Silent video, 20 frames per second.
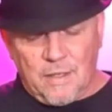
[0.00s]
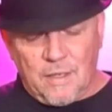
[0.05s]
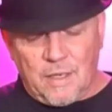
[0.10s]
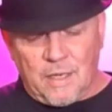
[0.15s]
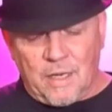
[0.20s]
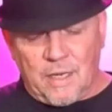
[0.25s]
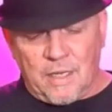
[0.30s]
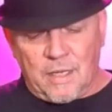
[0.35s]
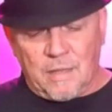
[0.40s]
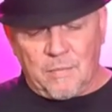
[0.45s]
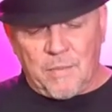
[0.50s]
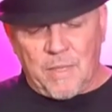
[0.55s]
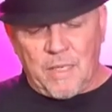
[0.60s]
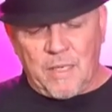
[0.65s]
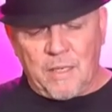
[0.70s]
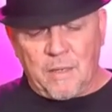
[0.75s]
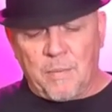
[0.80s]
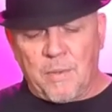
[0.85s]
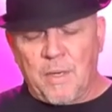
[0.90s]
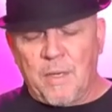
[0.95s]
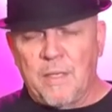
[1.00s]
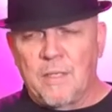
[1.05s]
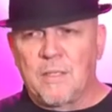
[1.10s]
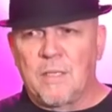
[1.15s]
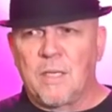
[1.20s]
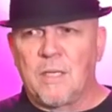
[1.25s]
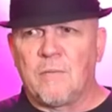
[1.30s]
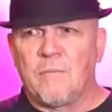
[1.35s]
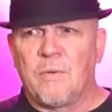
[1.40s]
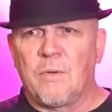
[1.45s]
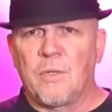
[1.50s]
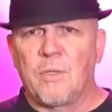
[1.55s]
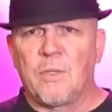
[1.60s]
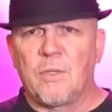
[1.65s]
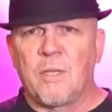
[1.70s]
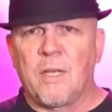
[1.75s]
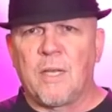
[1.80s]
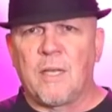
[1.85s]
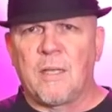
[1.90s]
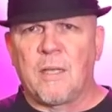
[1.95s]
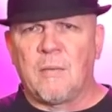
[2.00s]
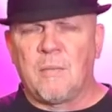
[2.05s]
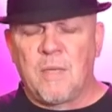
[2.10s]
And being a pint-sized version of that,